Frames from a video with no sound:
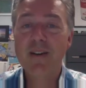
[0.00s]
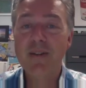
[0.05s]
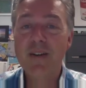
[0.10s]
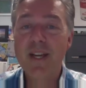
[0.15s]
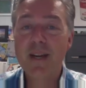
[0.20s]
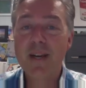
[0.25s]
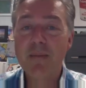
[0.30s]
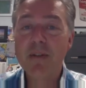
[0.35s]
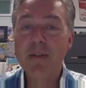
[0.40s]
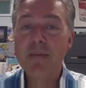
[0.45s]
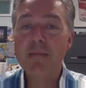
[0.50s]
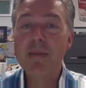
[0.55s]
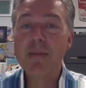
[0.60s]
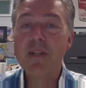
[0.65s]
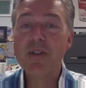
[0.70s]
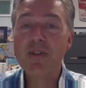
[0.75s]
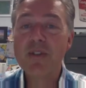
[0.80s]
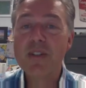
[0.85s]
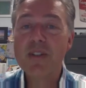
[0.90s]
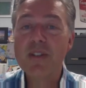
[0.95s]
okay, I'm going to
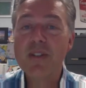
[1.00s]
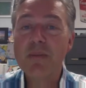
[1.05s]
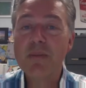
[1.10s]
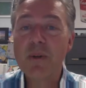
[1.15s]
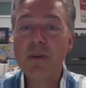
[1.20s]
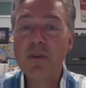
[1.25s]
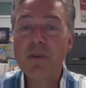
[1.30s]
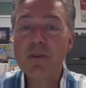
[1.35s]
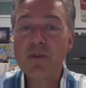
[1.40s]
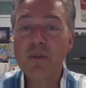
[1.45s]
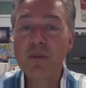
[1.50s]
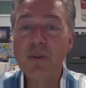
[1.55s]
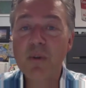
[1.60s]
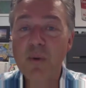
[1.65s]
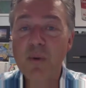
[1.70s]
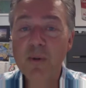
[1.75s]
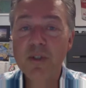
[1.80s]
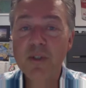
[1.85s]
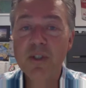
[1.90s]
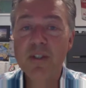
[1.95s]
measure the spiritual
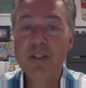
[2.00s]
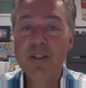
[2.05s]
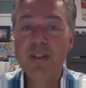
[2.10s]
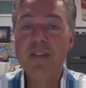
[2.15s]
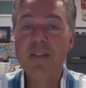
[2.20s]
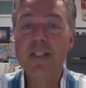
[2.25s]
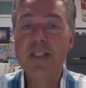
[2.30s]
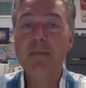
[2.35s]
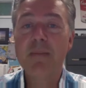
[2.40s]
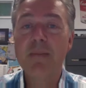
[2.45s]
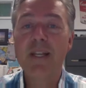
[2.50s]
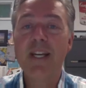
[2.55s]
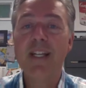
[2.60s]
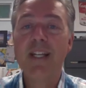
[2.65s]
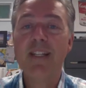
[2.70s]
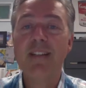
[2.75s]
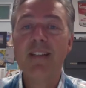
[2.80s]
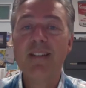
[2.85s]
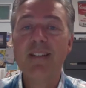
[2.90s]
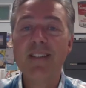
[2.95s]
quotient of this
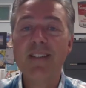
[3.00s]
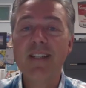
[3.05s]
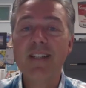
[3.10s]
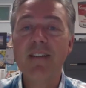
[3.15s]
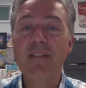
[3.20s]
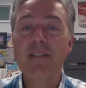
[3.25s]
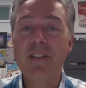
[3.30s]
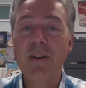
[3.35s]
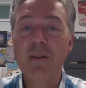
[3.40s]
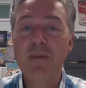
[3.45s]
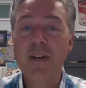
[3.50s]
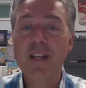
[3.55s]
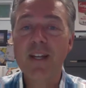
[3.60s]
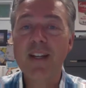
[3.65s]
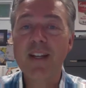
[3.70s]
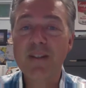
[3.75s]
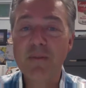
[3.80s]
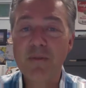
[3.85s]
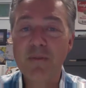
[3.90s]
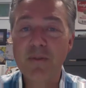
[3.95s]
planet and see if they're
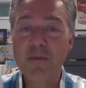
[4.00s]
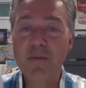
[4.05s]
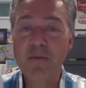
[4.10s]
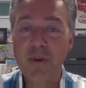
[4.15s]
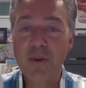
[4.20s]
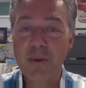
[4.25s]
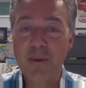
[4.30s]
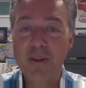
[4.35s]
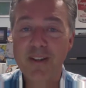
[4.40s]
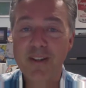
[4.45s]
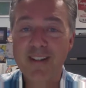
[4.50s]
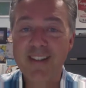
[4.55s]
ready to move forward.